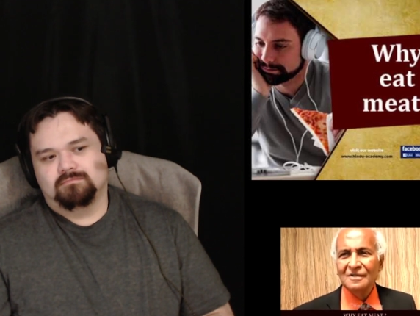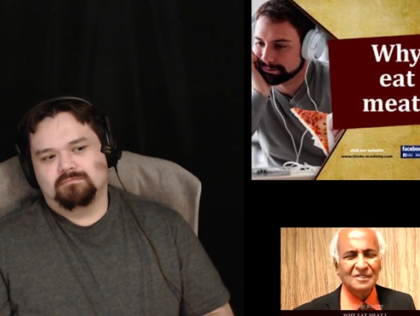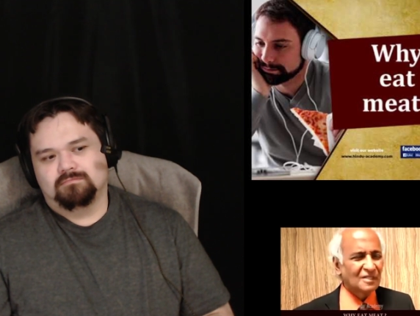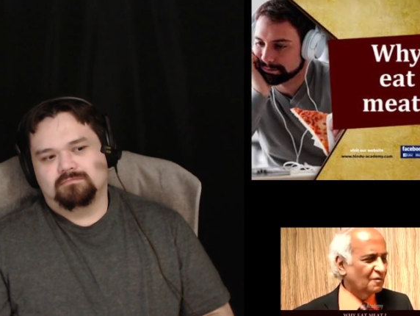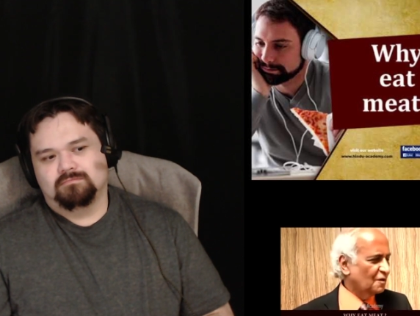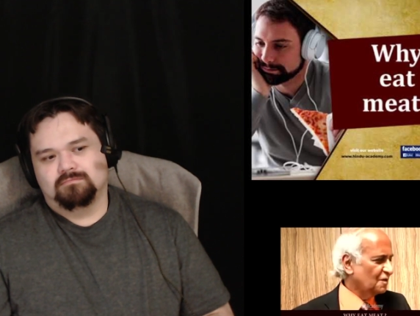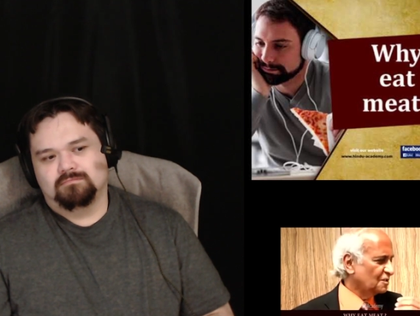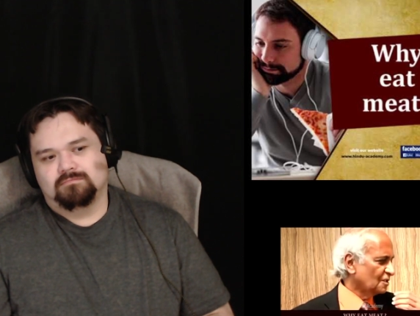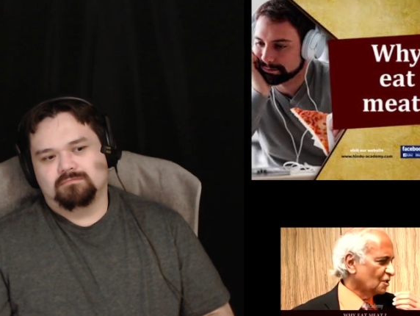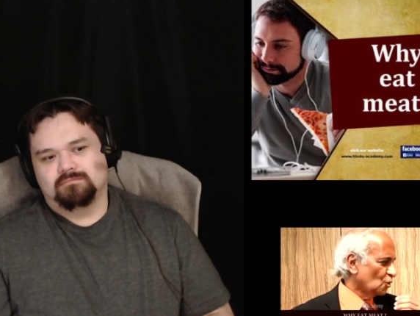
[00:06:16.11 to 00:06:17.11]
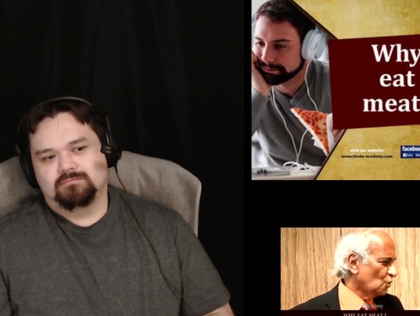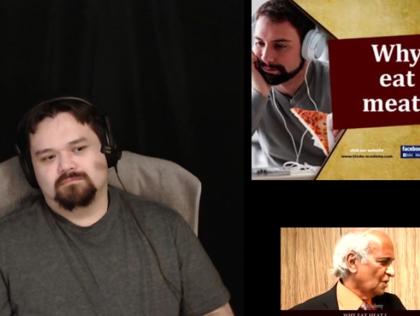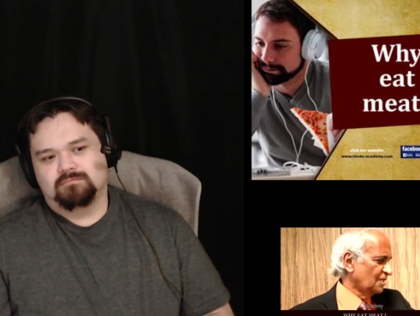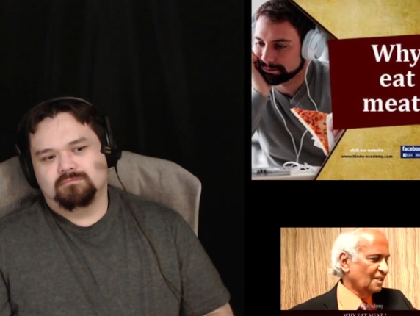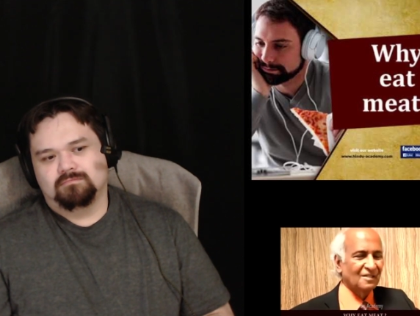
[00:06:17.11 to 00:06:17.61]
Speaker 1: They say, when we see the
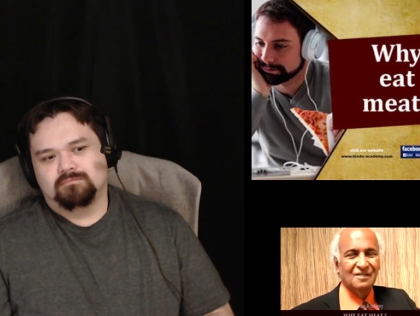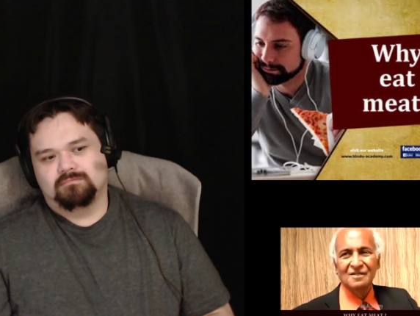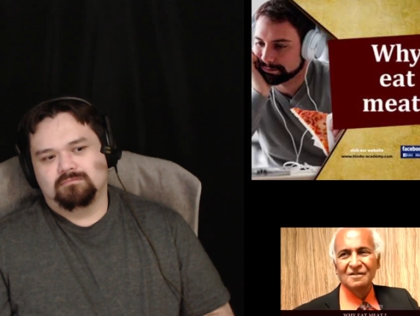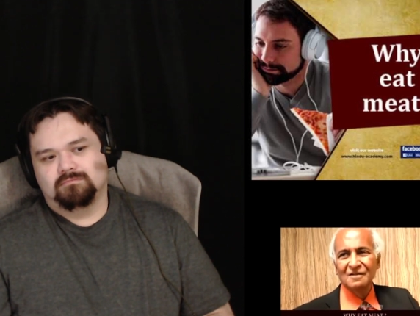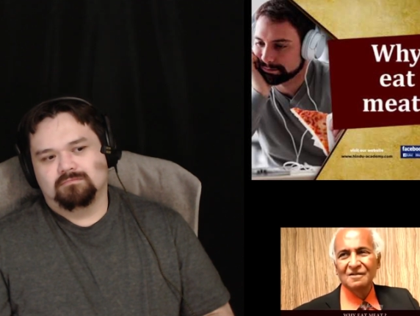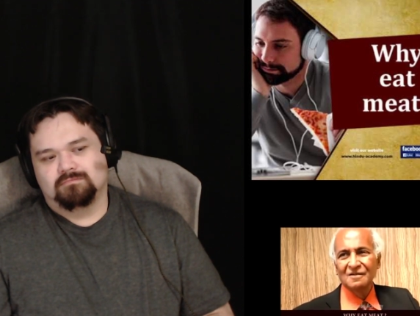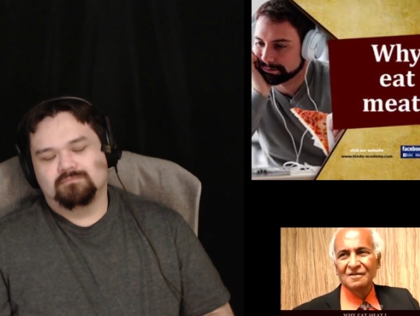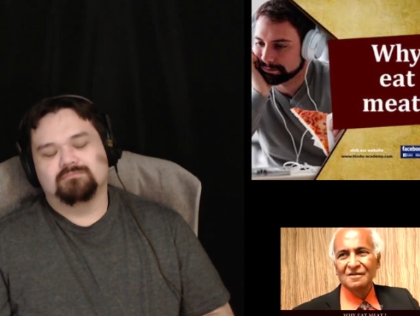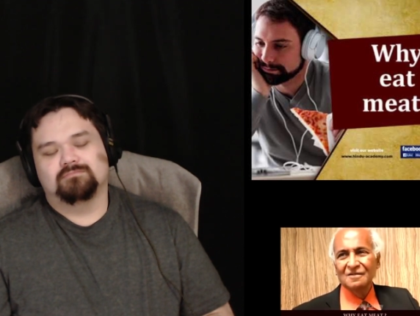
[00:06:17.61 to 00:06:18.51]
cruelty, hmm.